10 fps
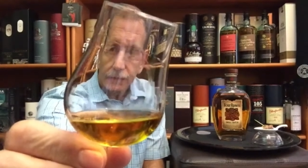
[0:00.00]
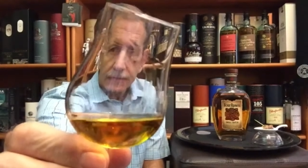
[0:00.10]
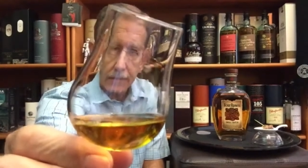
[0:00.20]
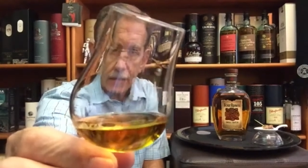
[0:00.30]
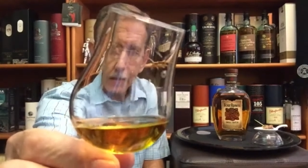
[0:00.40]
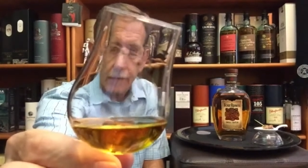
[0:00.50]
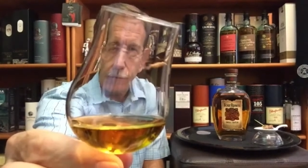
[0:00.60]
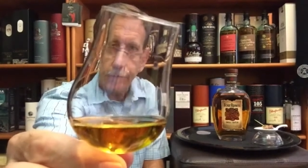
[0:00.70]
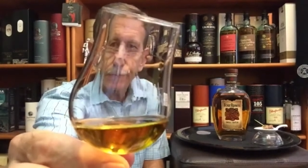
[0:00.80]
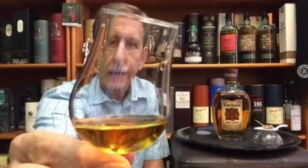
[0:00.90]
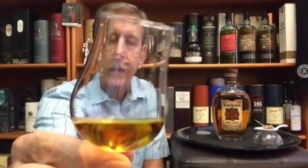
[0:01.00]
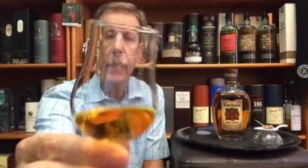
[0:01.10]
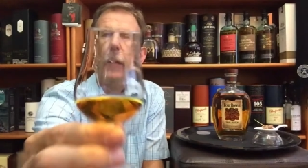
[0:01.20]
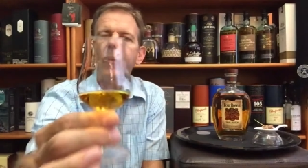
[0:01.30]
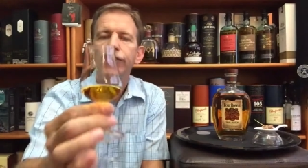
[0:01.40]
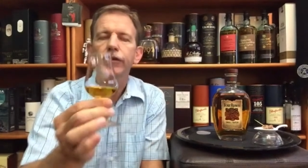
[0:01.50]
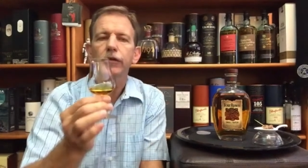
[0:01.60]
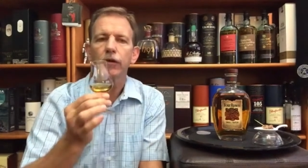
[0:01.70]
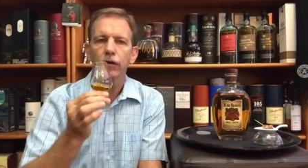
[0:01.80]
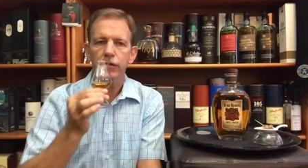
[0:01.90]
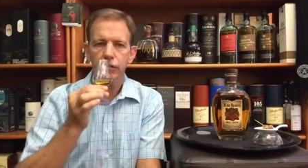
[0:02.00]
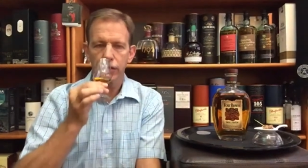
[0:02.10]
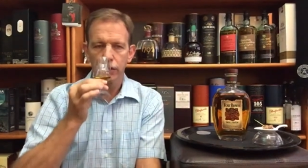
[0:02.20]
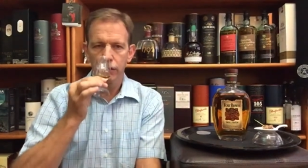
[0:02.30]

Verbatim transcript: See the effect there on the glass.